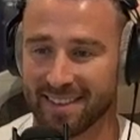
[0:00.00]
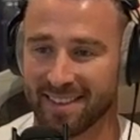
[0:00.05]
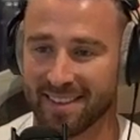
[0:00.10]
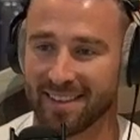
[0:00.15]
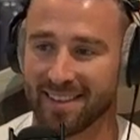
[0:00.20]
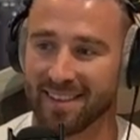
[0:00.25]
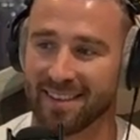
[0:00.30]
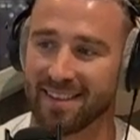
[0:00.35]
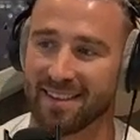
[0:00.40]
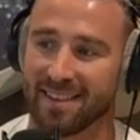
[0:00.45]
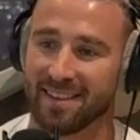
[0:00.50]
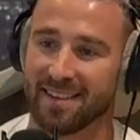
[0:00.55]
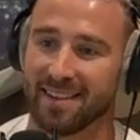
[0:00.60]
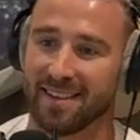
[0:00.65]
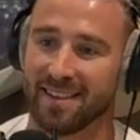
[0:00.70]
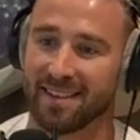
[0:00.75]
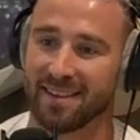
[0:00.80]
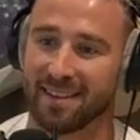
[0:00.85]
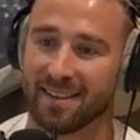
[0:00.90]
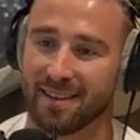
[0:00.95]

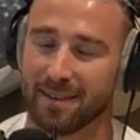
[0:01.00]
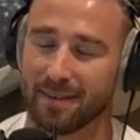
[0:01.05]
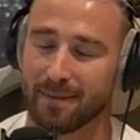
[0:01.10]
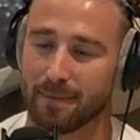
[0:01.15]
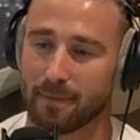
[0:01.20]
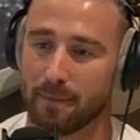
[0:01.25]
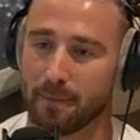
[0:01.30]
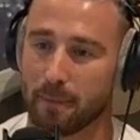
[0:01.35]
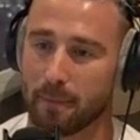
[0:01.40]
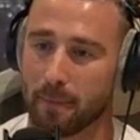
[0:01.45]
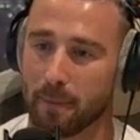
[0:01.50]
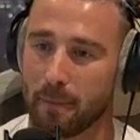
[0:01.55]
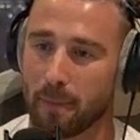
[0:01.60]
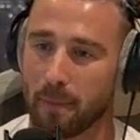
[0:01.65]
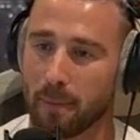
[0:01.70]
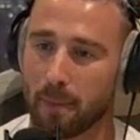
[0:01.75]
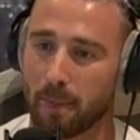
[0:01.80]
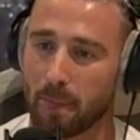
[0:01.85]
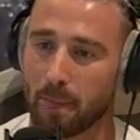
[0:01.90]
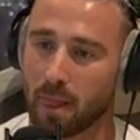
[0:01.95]

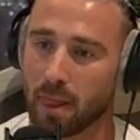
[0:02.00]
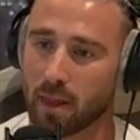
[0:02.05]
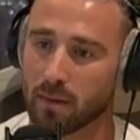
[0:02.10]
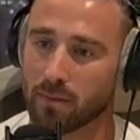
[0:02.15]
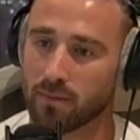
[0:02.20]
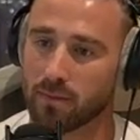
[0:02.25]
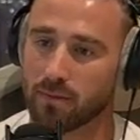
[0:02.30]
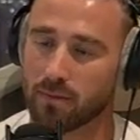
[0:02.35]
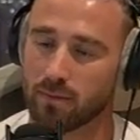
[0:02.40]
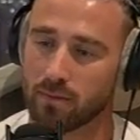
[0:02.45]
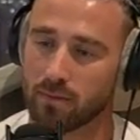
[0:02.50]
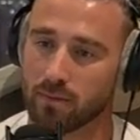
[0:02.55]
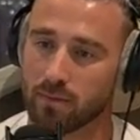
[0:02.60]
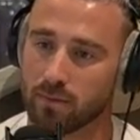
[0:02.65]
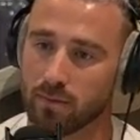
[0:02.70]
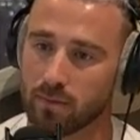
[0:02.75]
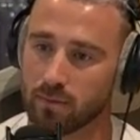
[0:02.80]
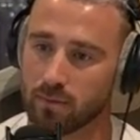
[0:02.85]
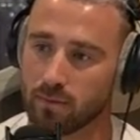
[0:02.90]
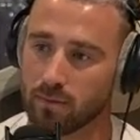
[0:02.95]

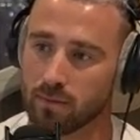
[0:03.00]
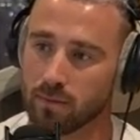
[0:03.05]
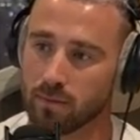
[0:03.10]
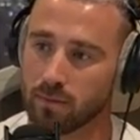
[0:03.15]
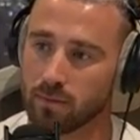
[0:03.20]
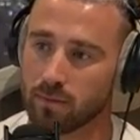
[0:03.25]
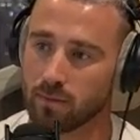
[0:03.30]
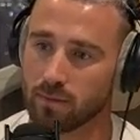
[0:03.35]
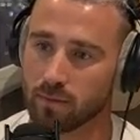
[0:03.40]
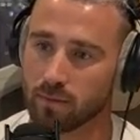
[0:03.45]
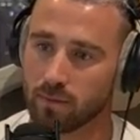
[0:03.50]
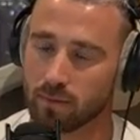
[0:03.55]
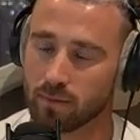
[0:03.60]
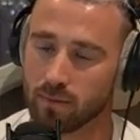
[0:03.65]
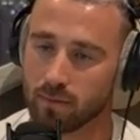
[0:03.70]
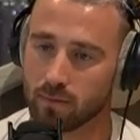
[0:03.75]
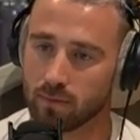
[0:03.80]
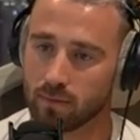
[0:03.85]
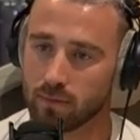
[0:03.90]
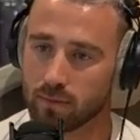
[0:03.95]

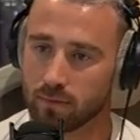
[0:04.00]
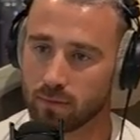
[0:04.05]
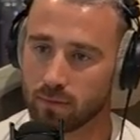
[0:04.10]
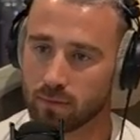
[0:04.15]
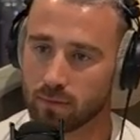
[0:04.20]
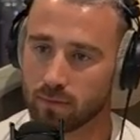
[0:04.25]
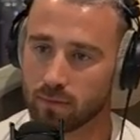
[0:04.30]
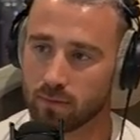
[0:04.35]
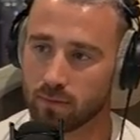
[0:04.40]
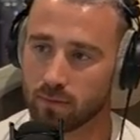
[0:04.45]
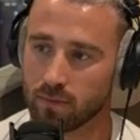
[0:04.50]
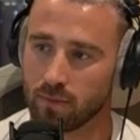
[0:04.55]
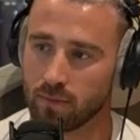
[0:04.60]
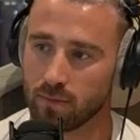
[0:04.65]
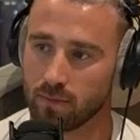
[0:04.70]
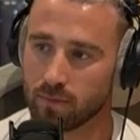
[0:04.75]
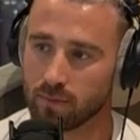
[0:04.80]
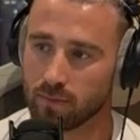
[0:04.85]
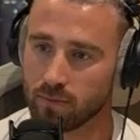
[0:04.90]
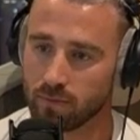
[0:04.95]

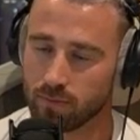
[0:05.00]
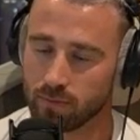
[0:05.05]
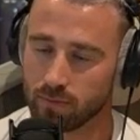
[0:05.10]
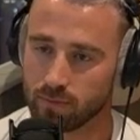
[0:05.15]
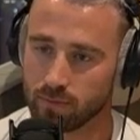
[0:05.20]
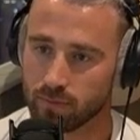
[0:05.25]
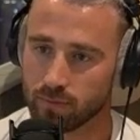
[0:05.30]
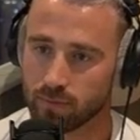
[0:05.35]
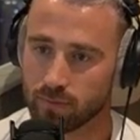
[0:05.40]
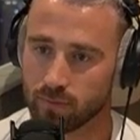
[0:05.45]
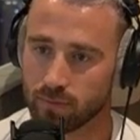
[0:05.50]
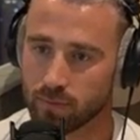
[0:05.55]
[no speech]